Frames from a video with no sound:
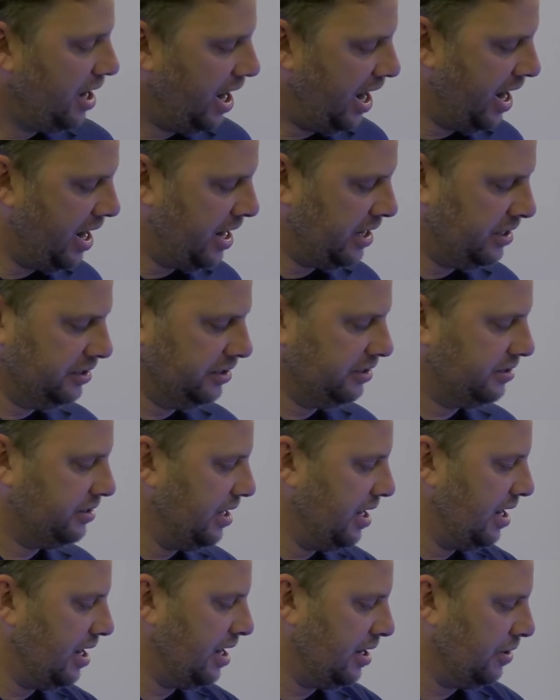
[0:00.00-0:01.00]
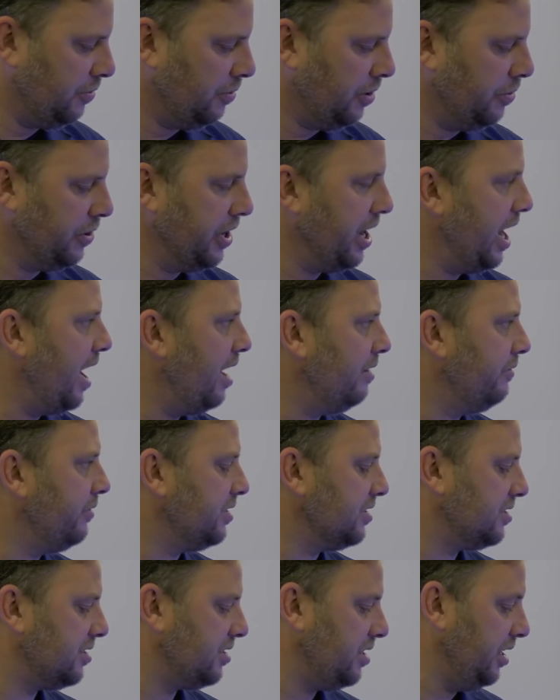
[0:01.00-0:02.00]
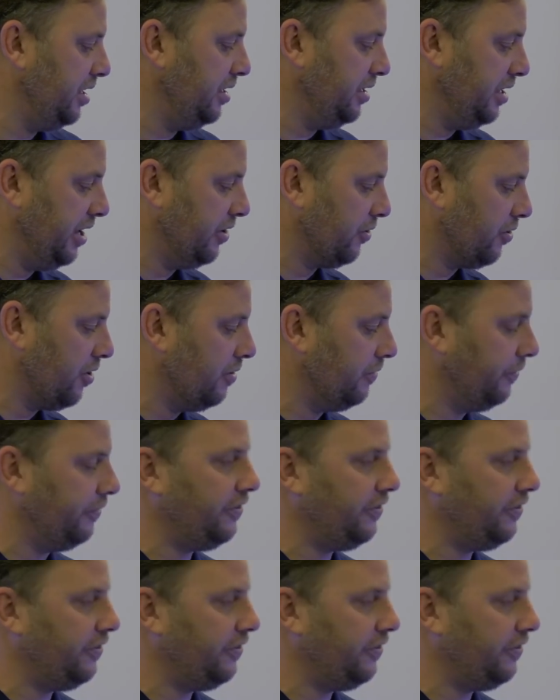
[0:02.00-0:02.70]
And what we have is the Nero